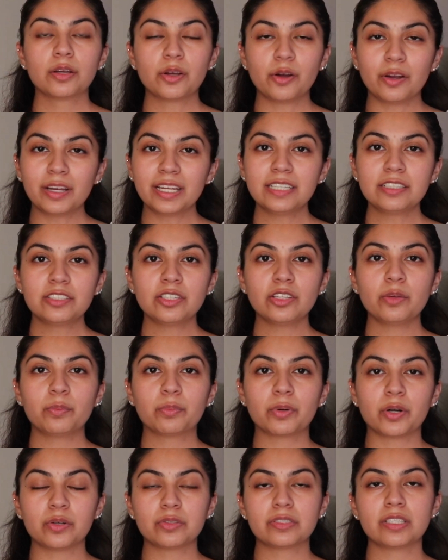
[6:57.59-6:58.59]
Going into the
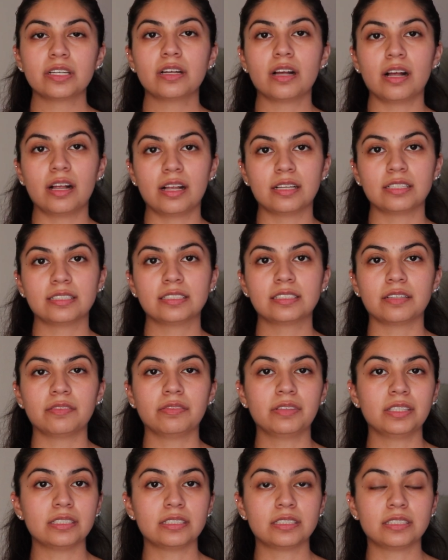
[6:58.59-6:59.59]
pros and cons
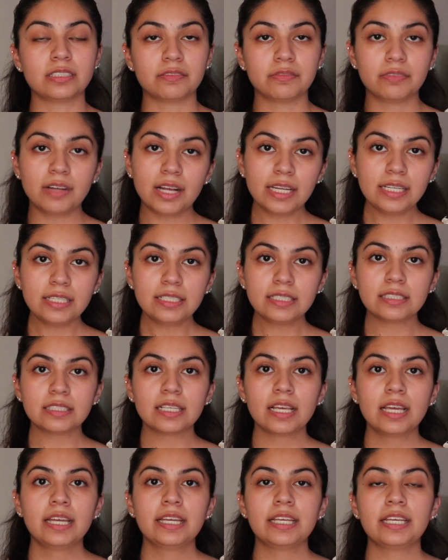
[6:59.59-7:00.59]
of this device,